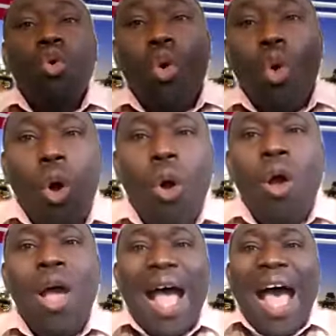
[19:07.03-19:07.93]
go
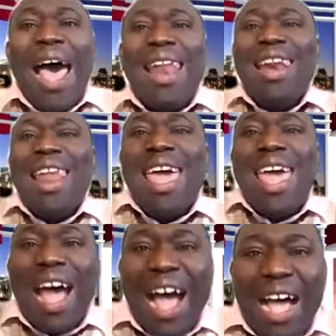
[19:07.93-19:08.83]
and lay
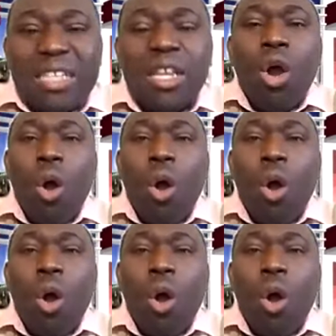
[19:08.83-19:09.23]
hands